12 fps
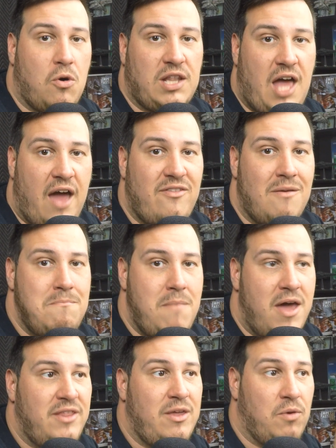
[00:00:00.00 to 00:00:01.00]
a lot of the
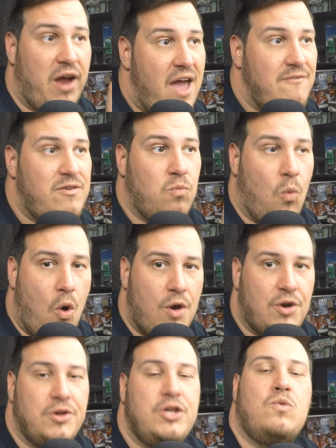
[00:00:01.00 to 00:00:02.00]
meta that were heavy
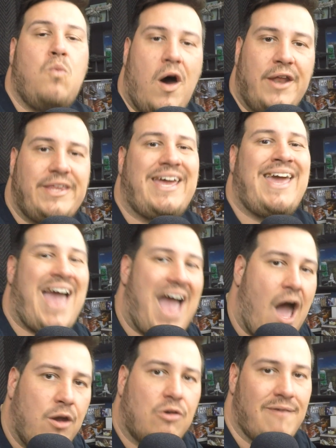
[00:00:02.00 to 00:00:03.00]
water, you wanted to
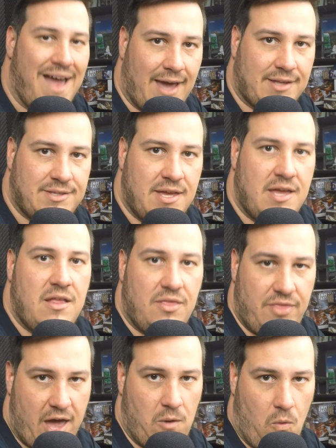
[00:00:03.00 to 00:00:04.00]
counteract
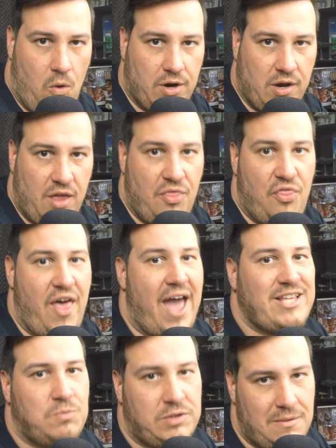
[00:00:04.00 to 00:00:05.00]
that water, and
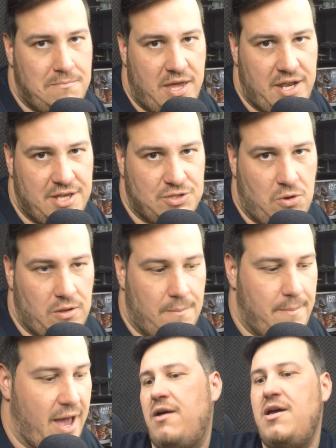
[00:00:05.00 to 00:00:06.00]
that's what the meta is all
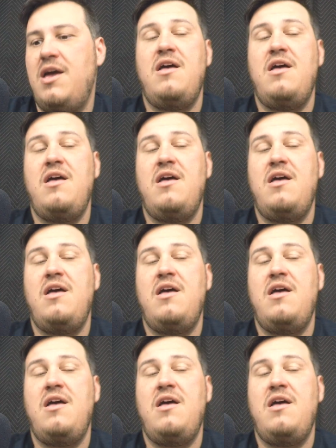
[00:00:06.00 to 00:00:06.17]
about.